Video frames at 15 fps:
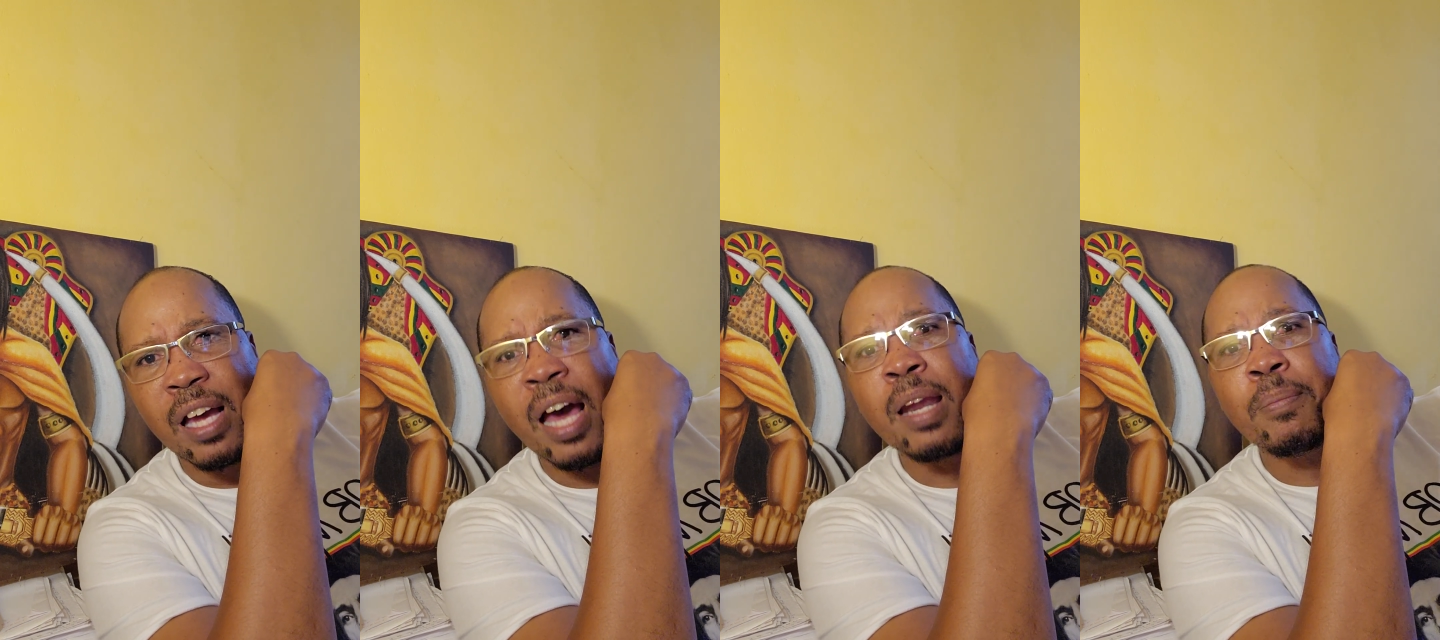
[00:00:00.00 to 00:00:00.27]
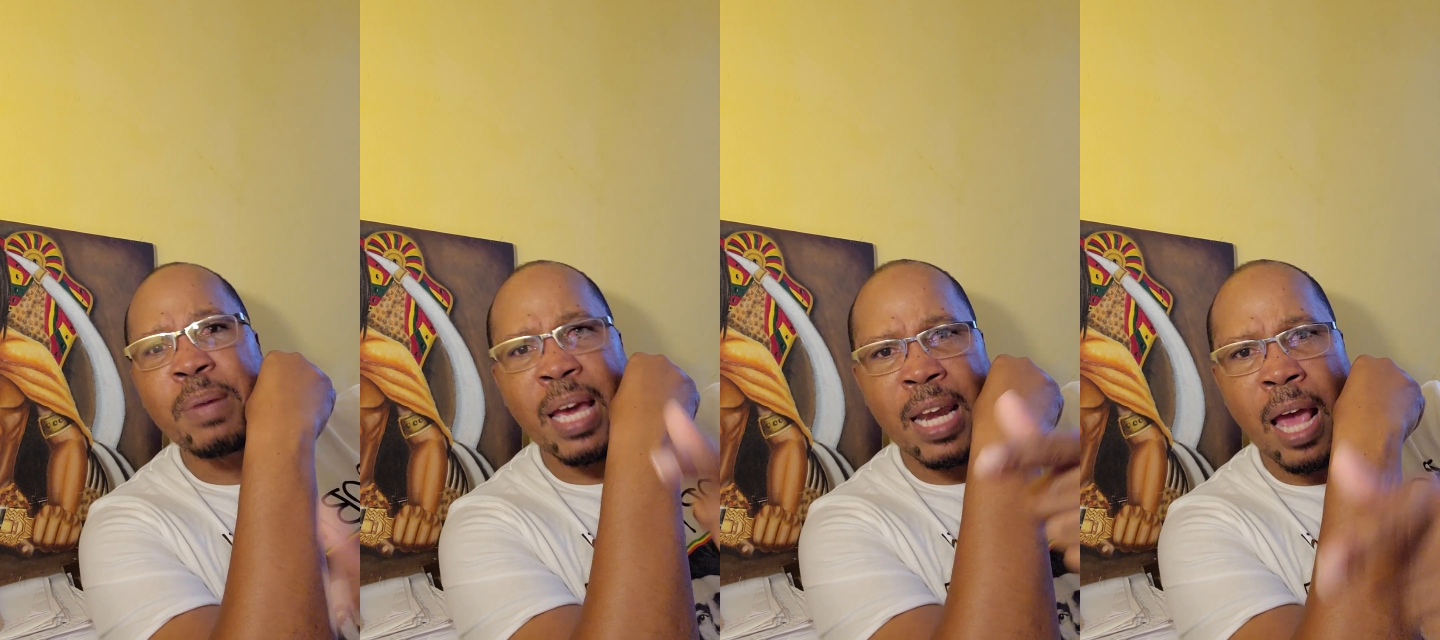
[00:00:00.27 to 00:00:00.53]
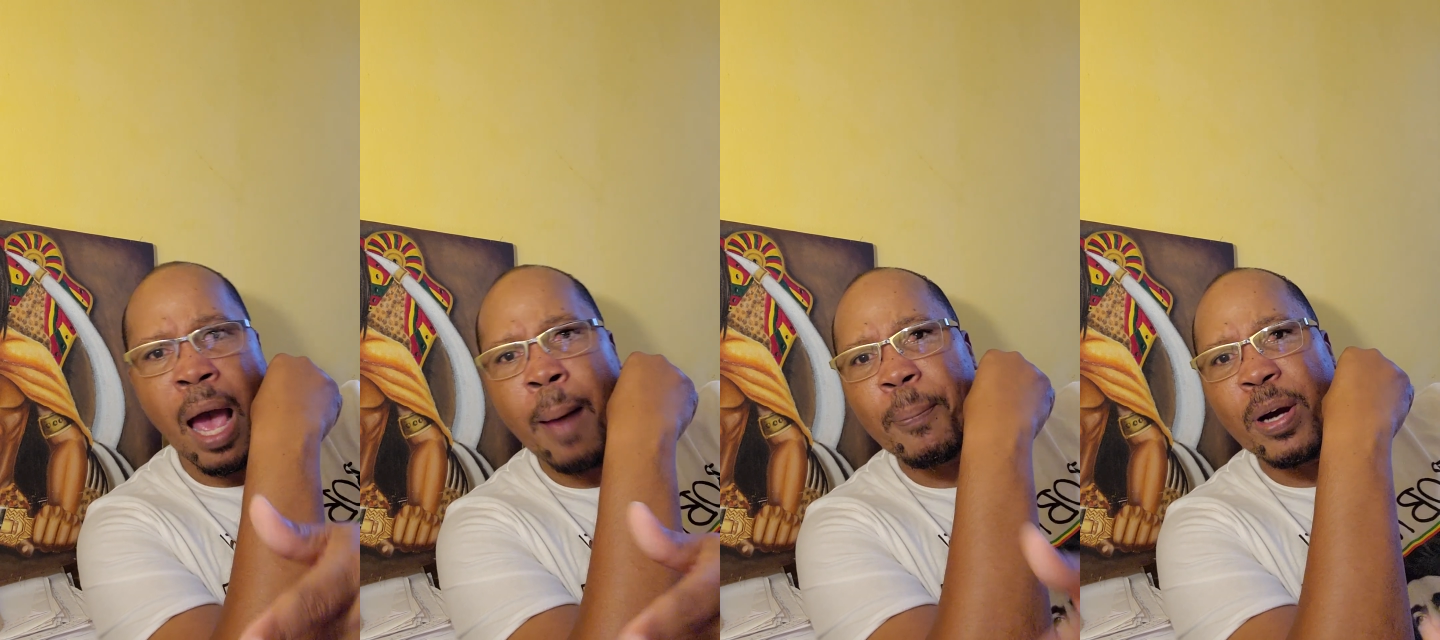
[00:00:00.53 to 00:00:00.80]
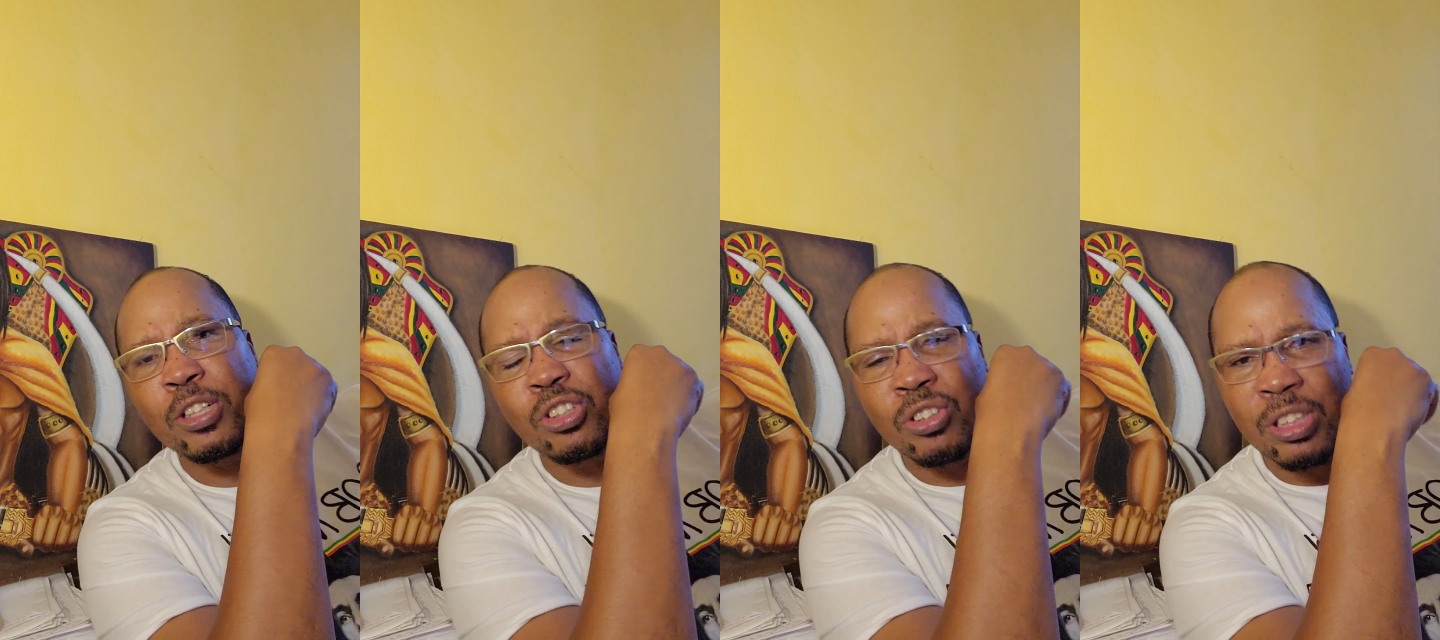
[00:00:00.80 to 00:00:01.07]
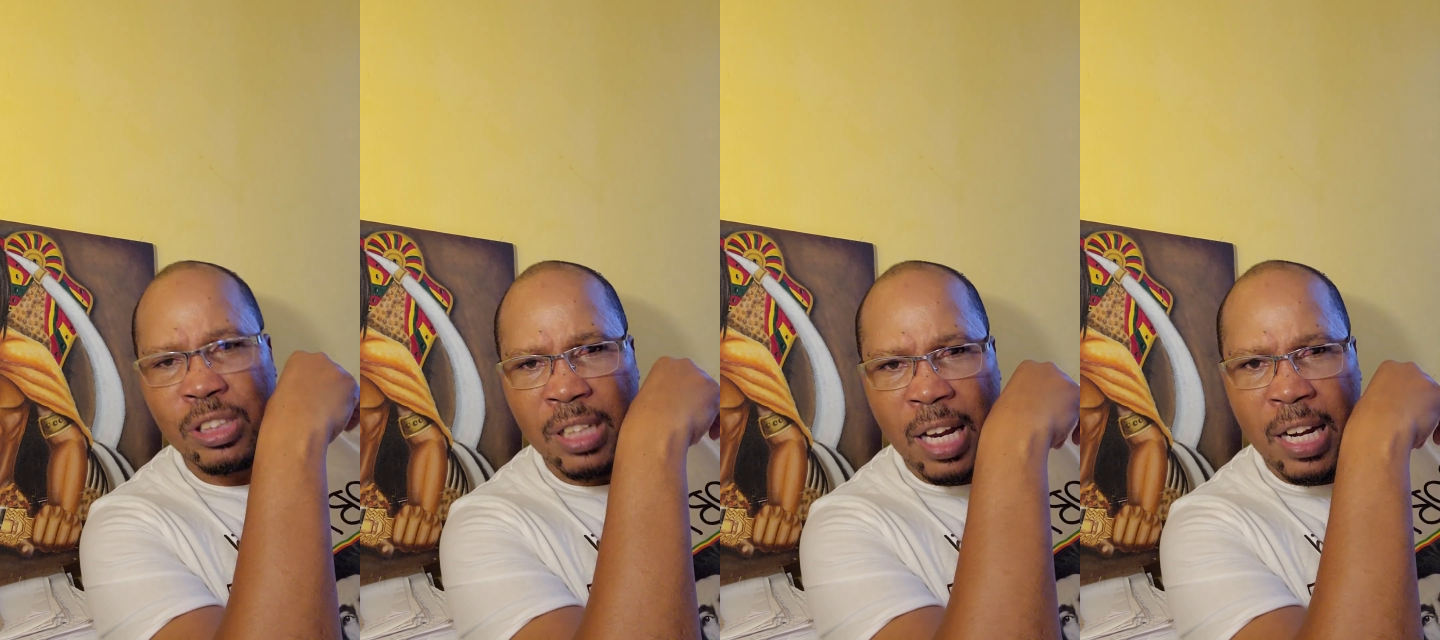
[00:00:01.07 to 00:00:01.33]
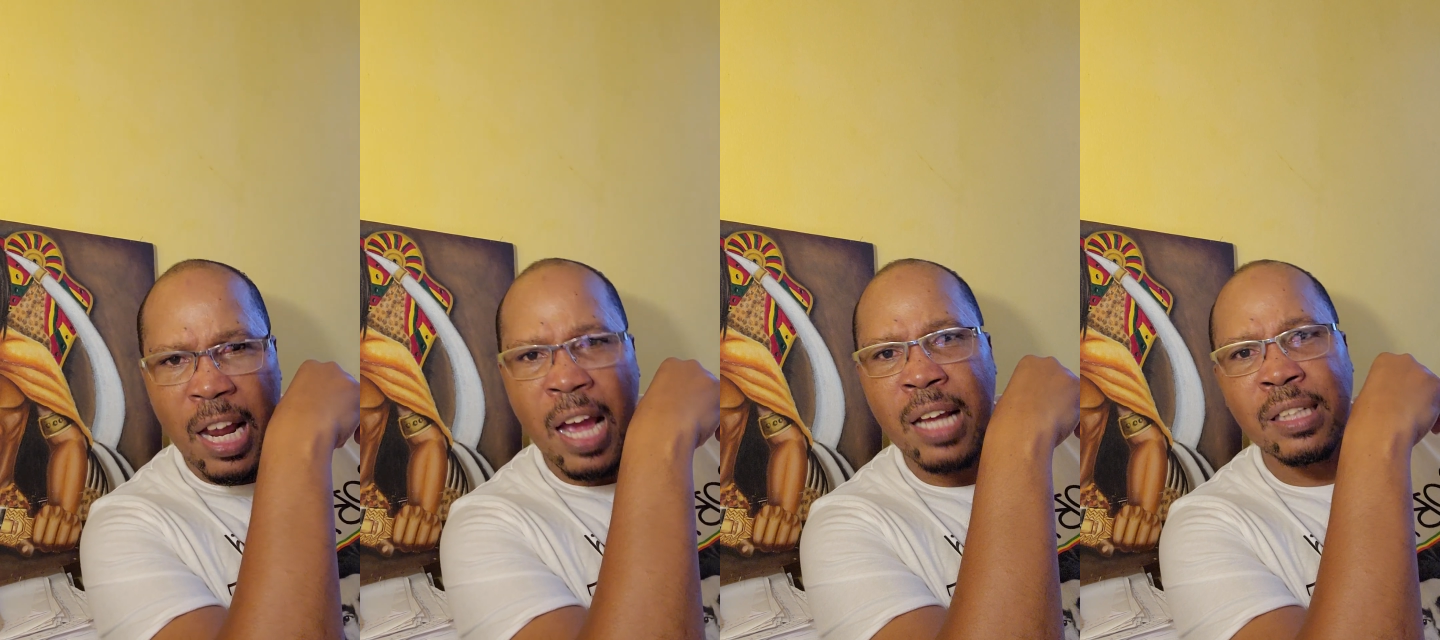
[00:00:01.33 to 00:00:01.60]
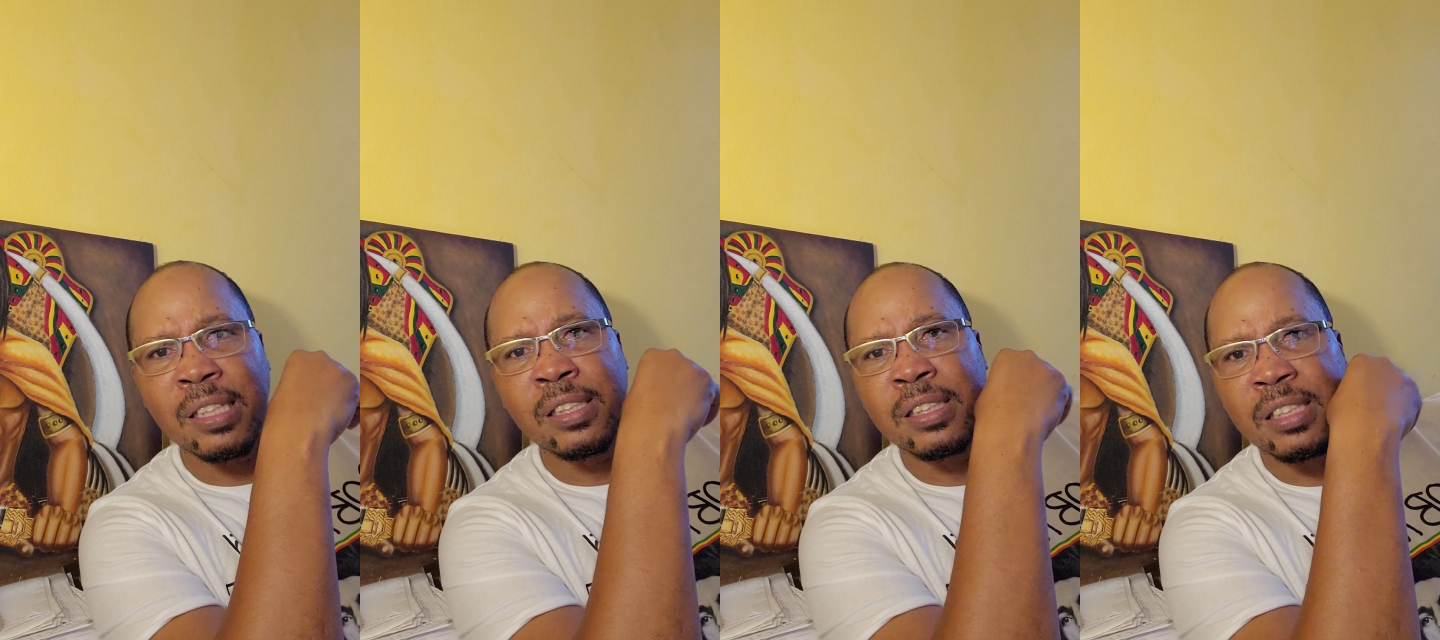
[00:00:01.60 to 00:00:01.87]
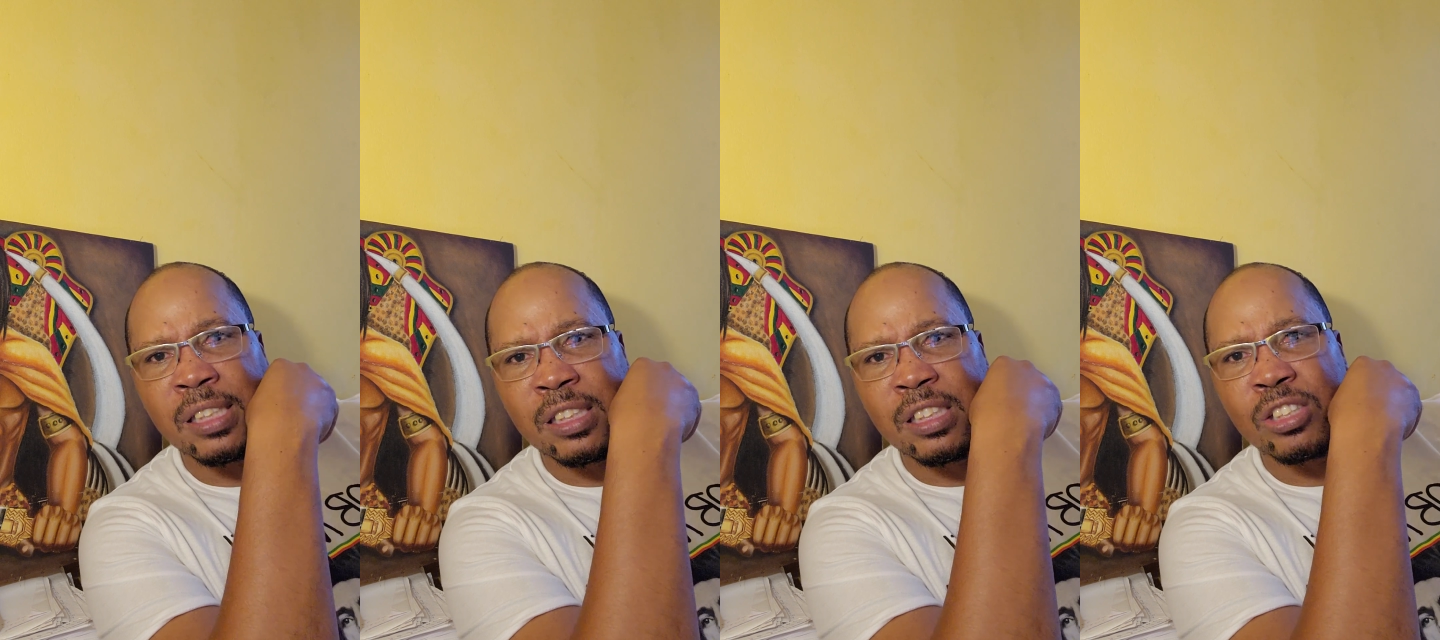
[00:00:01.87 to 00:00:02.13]
And him get the opportunity in
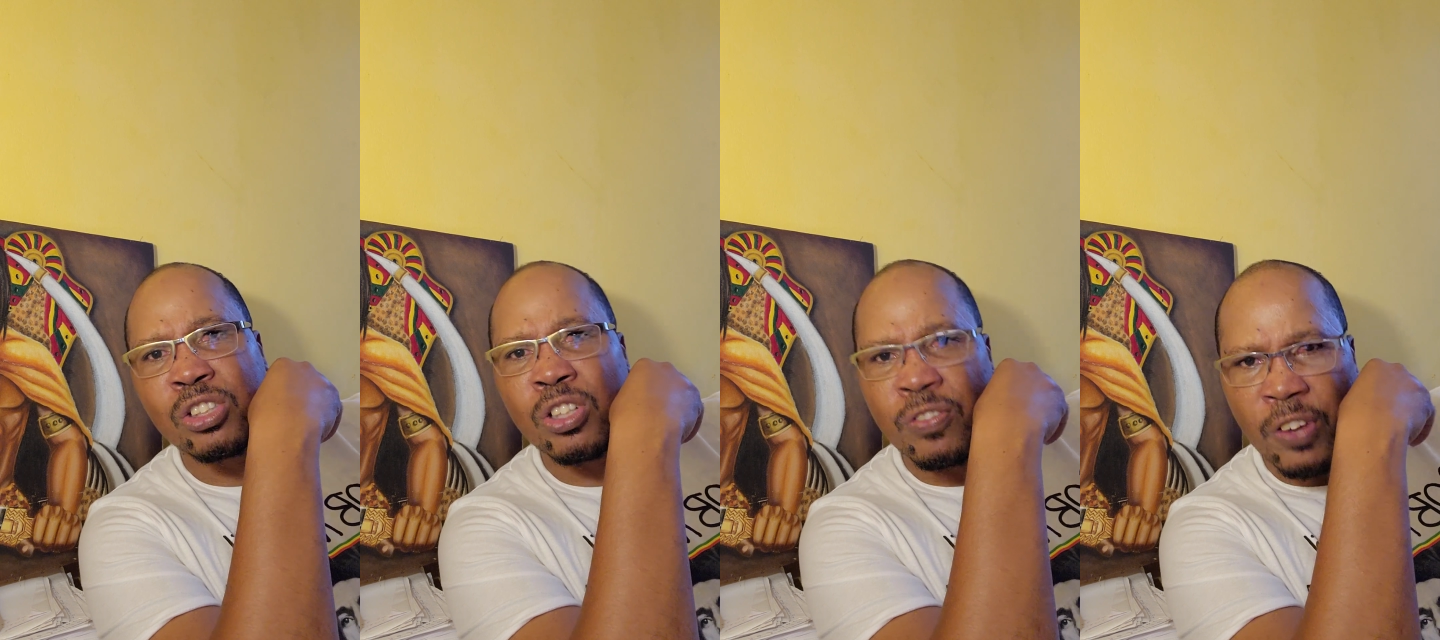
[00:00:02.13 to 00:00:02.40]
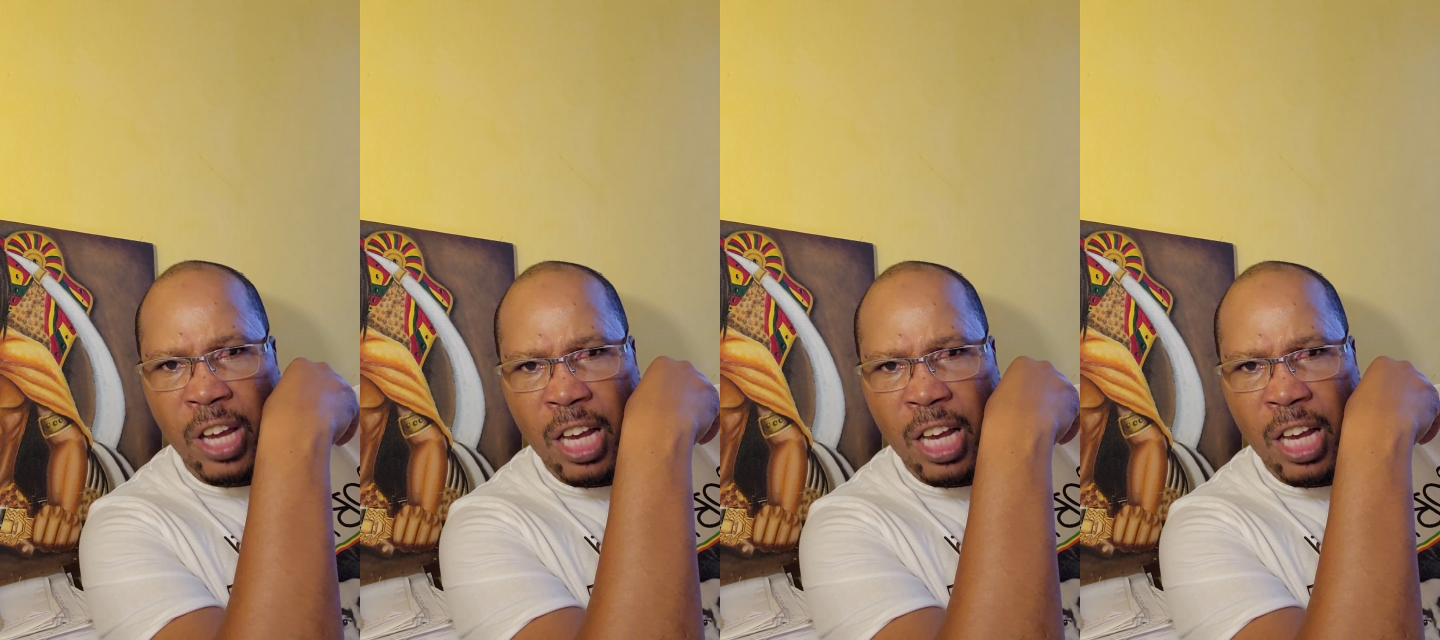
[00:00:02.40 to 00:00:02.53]
1963